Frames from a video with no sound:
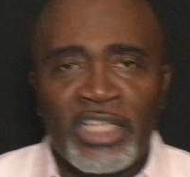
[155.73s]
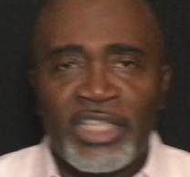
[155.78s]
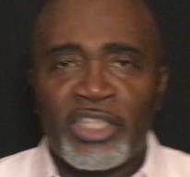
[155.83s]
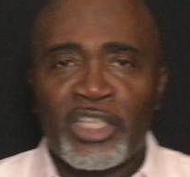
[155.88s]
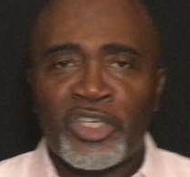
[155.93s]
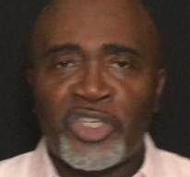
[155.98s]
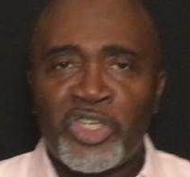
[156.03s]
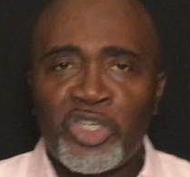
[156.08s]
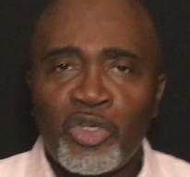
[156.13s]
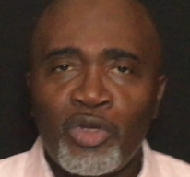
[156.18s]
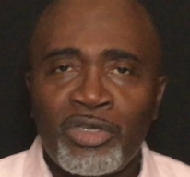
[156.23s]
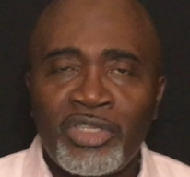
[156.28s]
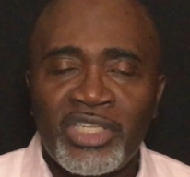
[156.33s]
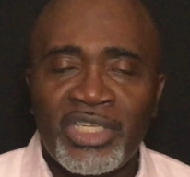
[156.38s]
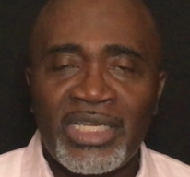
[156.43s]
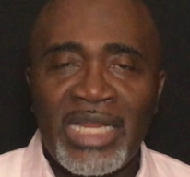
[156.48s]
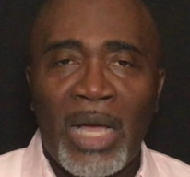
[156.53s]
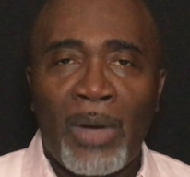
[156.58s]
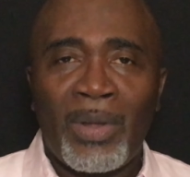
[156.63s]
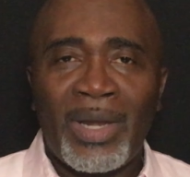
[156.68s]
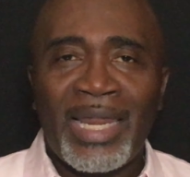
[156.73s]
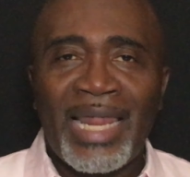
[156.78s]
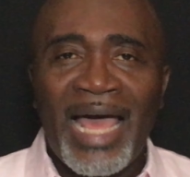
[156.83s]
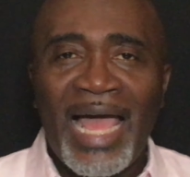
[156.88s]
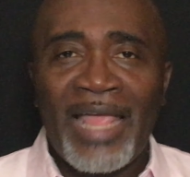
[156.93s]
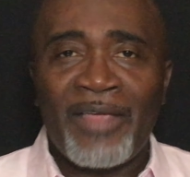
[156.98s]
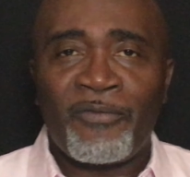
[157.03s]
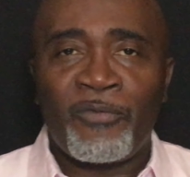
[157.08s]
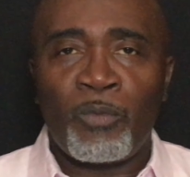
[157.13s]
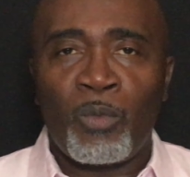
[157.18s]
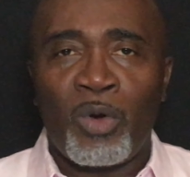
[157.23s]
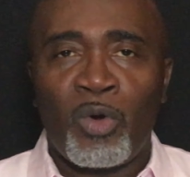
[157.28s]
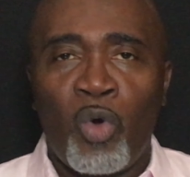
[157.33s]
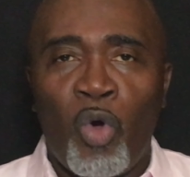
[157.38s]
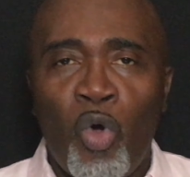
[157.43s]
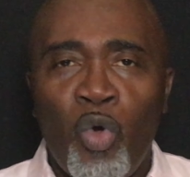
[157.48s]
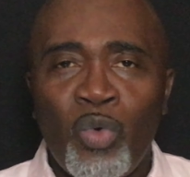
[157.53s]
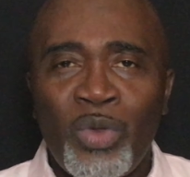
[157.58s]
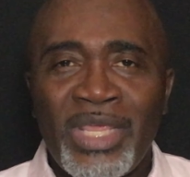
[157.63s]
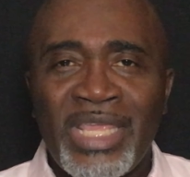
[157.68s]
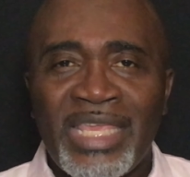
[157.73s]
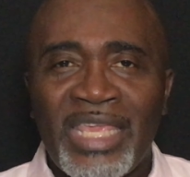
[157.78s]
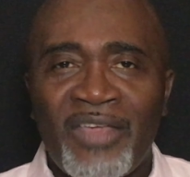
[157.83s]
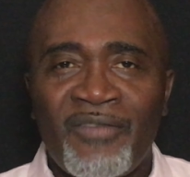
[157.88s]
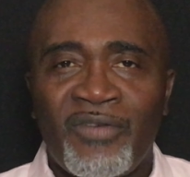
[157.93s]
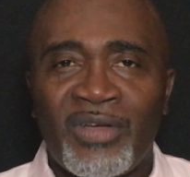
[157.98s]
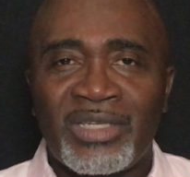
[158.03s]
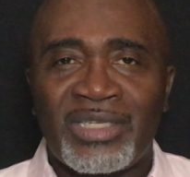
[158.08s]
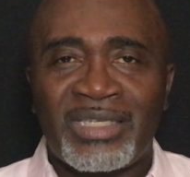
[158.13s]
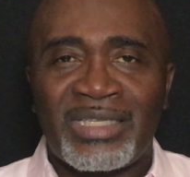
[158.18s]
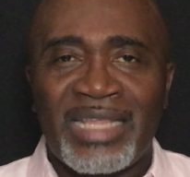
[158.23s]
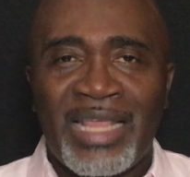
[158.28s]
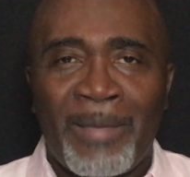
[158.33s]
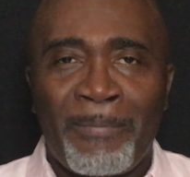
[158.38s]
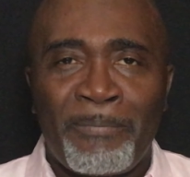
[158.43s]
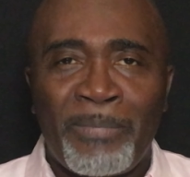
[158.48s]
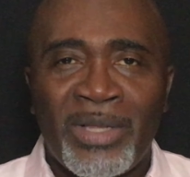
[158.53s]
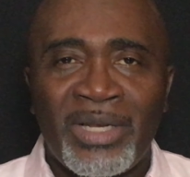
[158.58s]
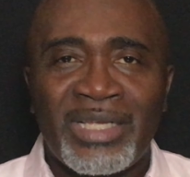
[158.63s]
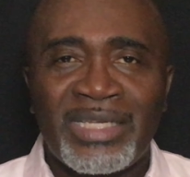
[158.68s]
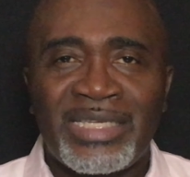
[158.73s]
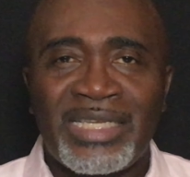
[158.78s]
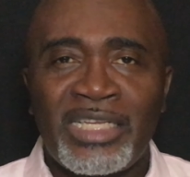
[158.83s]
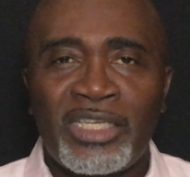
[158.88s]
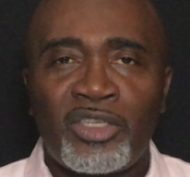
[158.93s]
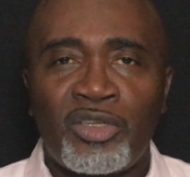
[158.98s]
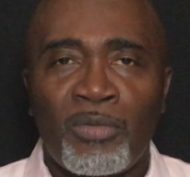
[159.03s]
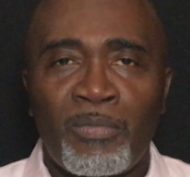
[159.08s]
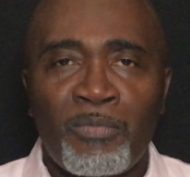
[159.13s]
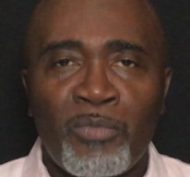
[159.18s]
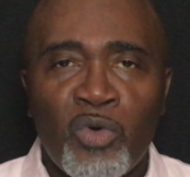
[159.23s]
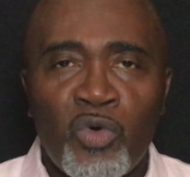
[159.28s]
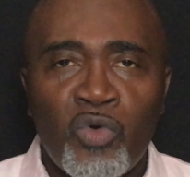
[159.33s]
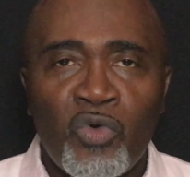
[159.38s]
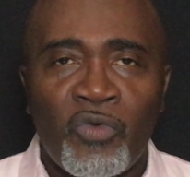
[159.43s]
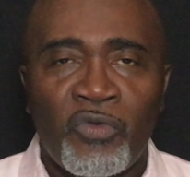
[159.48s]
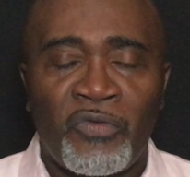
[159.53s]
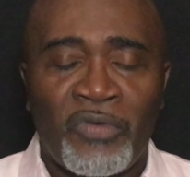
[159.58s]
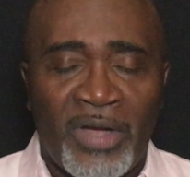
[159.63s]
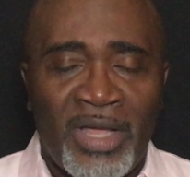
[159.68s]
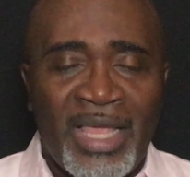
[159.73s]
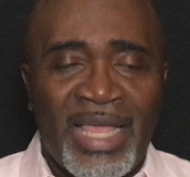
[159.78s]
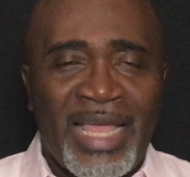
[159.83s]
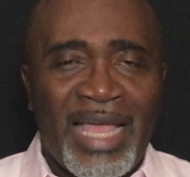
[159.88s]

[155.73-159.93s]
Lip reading: The shoulds in our life will only give us the ability to move